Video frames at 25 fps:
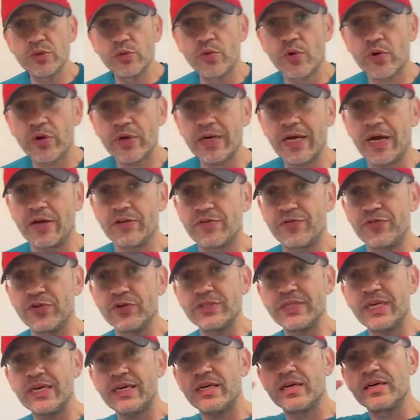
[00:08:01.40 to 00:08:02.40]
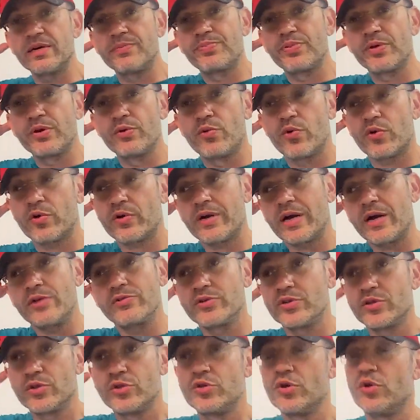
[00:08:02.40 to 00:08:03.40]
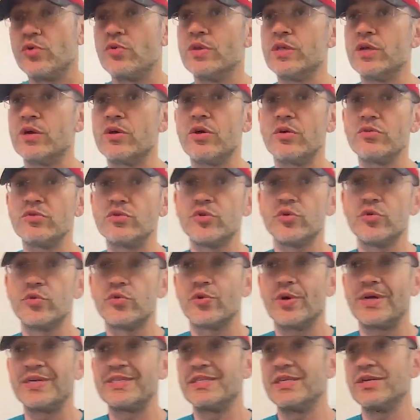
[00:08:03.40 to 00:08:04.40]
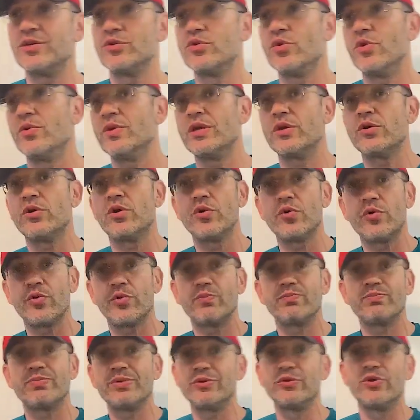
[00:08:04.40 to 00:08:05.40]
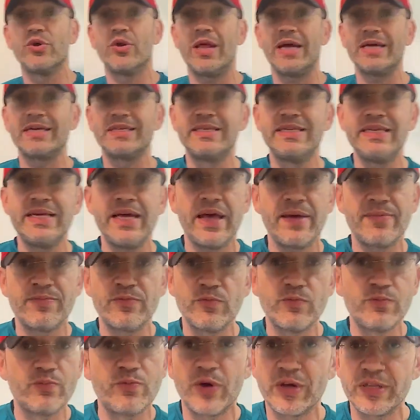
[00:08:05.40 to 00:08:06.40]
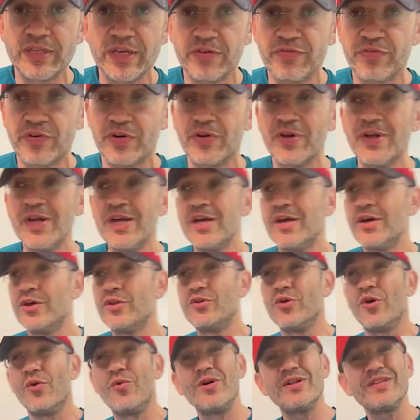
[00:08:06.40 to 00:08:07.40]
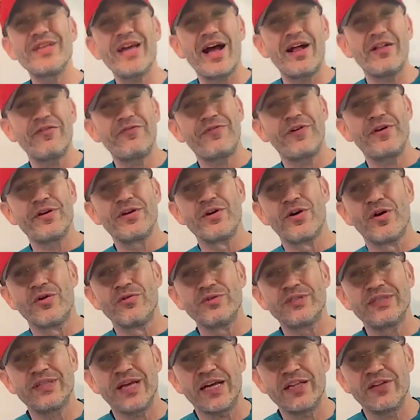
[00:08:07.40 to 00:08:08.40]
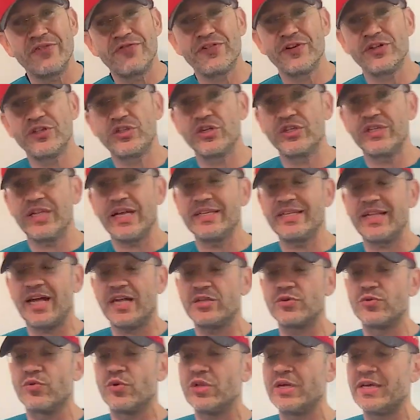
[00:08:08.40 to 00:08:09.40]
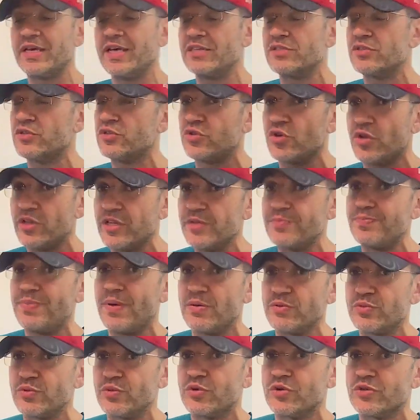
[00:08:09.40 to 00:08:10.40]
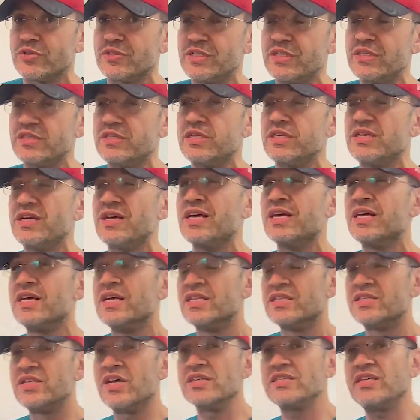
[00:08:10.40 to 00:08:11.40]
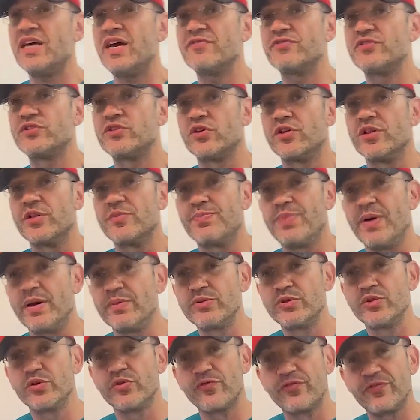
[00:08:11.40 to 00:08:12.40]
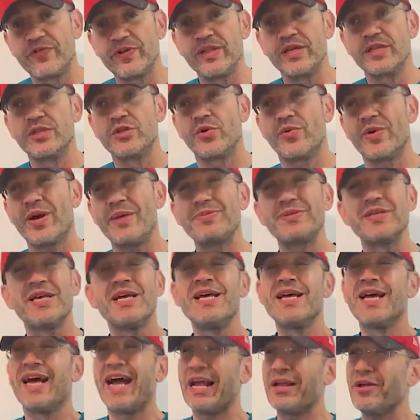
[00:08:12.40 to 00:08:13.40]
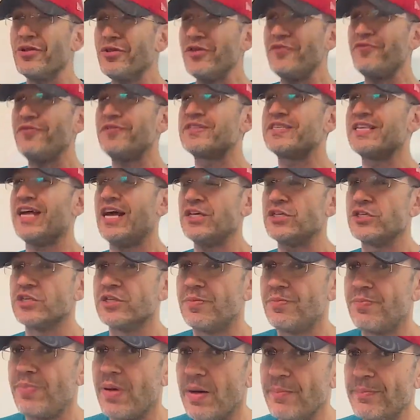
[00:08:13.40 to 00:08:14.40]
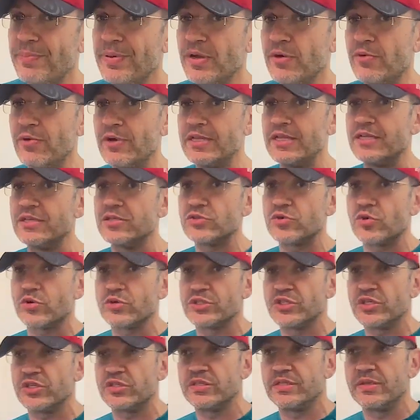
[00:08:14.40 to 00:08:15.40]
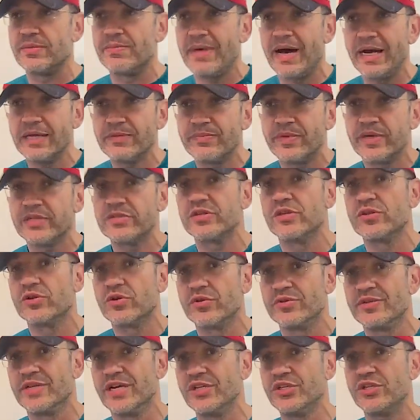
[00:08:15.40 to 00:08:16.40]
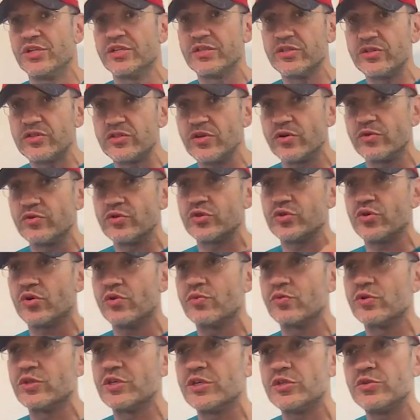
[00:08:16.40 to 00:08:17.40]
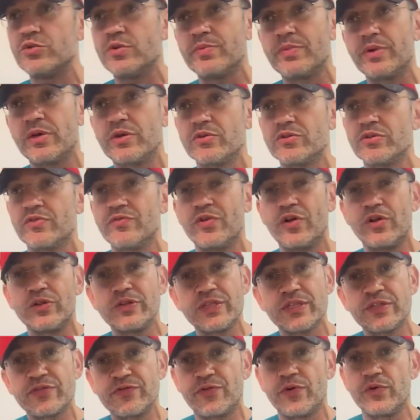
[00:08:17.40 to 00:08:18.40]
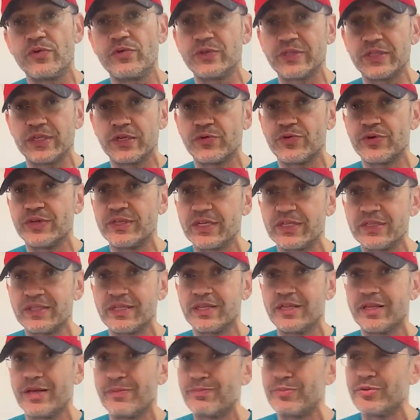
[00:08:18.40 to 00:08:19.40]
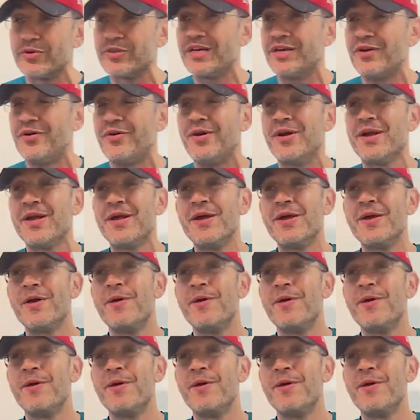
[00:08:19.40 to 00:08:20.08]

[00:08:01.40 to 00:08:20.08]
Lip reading: to work out, if you're taking a pre-workout and you don't want to go too crazy, you don't want to go, you know, like DM, whatever, you don't want alpha yo, side effect shit like that, you want to get solid pumps because this thing does have solid pumps, you're feeling the reps. I don't know if it's actually the pump ingredients or just the mind-muscle connection is so strong with this one because of all these focus ingredients that they put here.